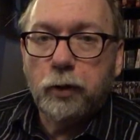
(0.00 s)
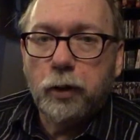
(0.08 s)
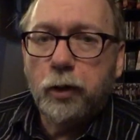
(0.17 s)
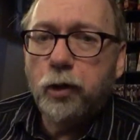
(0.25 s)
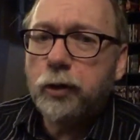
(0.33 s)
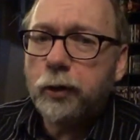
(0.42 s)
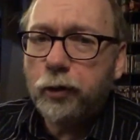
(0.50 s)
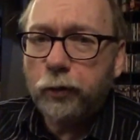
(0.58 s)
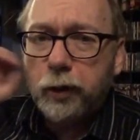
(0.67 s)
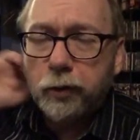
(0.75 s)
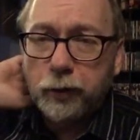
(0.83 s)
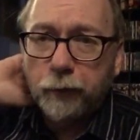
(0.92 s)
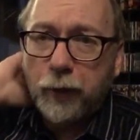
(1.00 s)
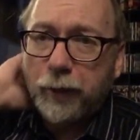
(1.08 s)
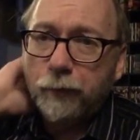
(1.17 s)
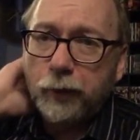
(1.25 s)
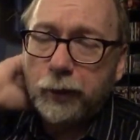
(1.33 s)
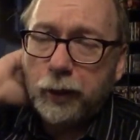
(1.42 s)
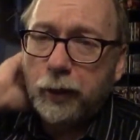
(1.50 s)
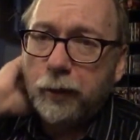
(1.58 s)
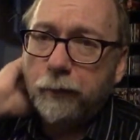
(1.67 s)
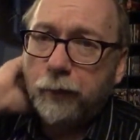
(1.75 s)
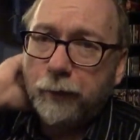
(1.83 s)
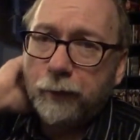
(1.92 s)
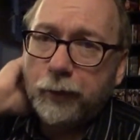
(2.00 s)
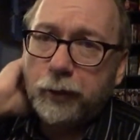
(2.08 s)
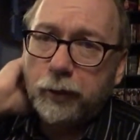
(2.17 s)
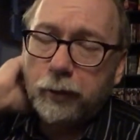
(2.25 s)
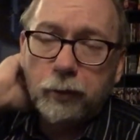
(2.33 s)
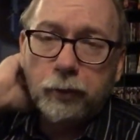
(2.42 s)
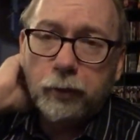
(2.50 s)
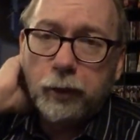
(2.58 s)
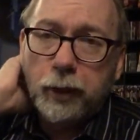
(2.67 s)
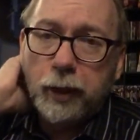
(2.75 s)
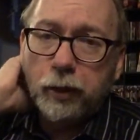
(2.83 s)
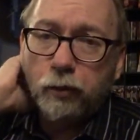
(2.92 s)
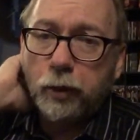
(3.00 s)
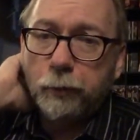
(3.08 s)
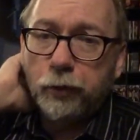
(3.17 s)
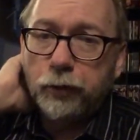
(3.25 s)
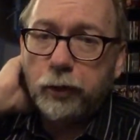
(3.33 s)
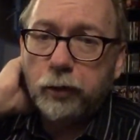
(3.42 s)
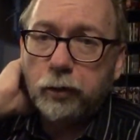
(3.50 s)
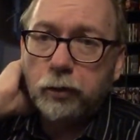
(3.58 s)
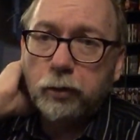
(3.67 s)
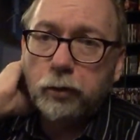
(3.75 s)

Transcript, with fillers: Usually two years if I have like a, uh, if I have like an, a grand mal seizure.